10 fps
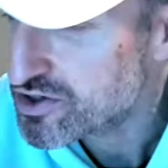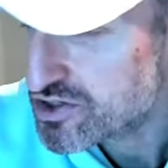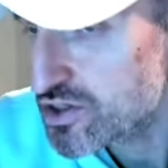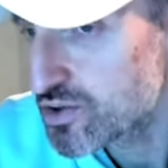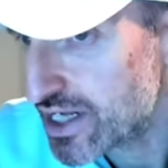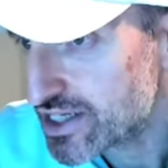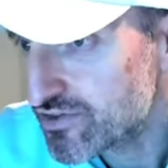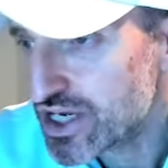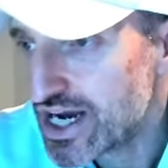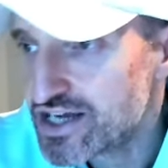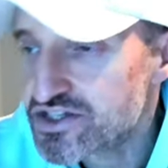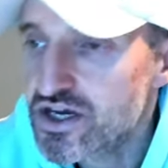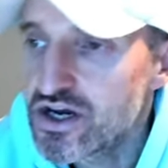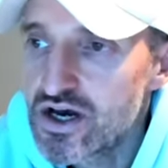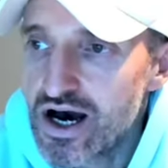two, and I'll give you guys
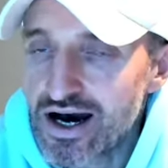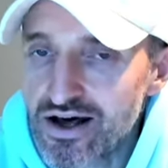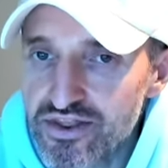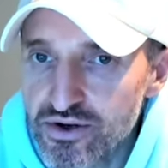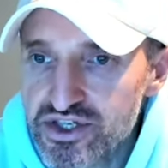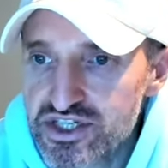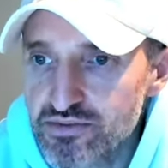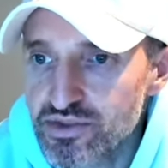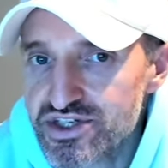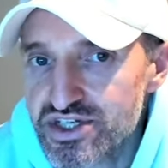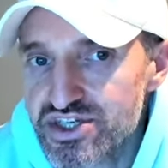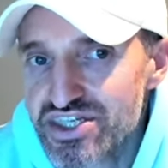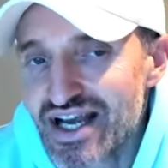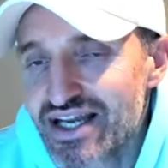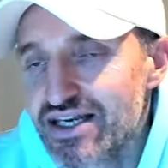uh, those symbols in a
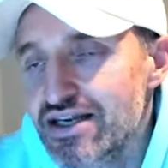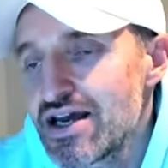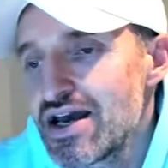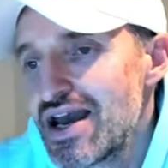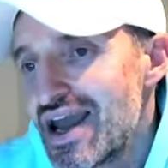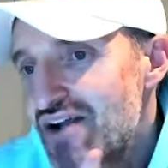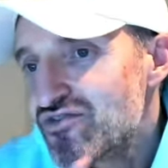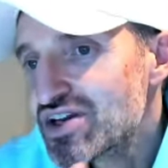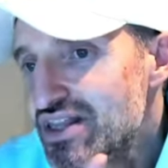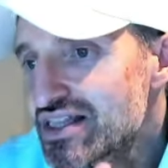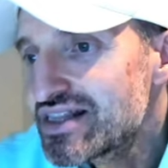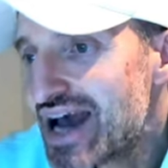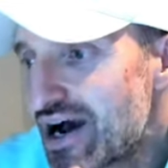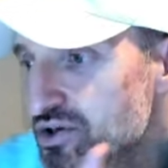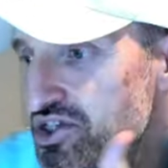second, everything
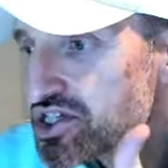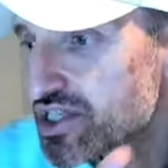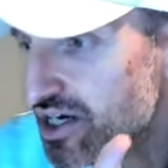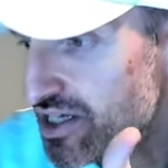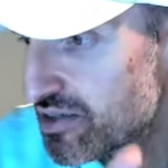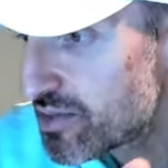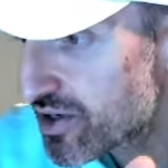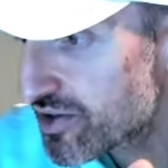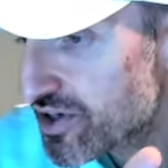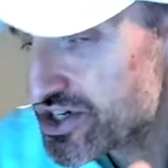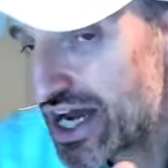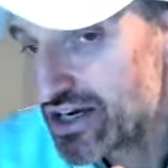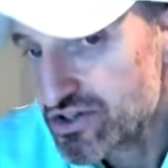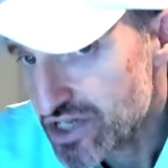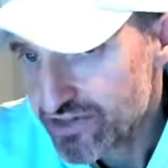now is stuck in the middle of their channel.
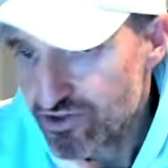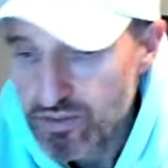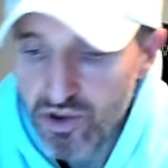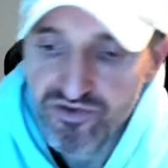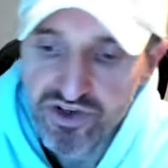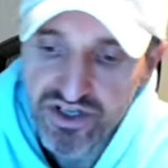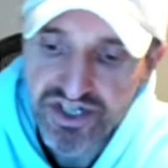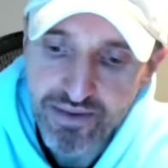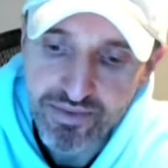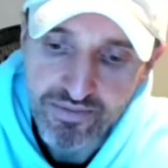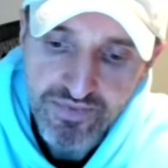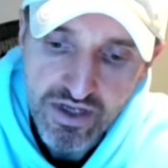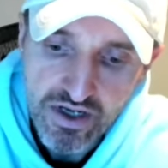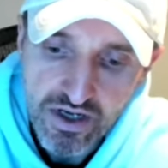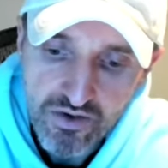So I'll give you a perfect example,
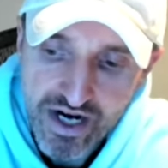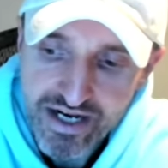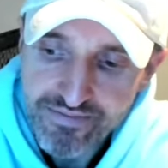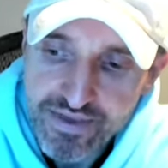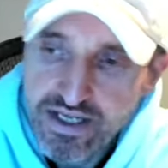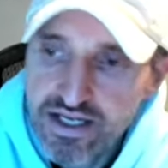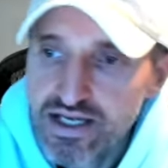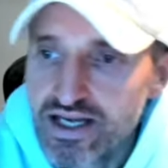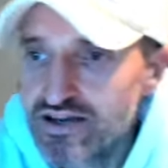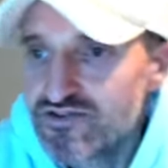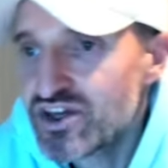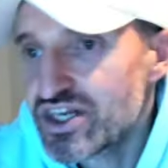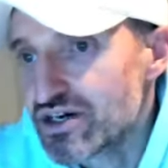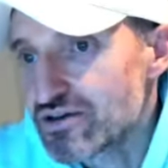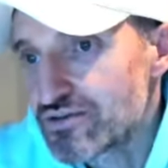right?
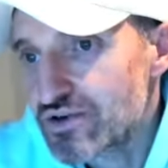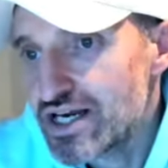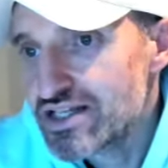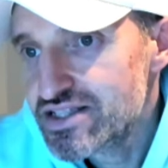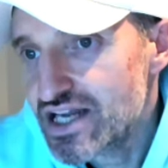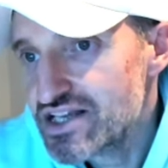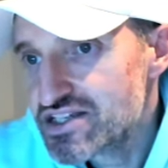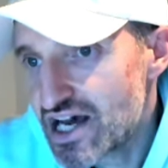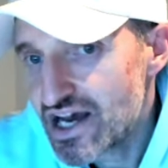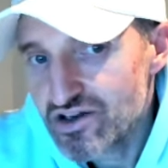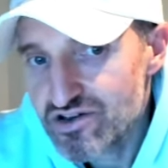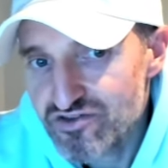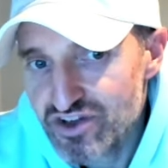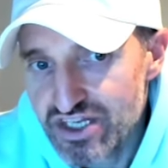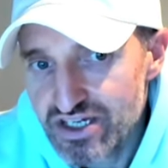Nvidia, right? Today's high on
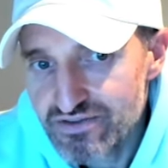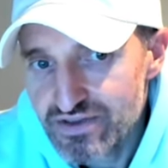Nvidia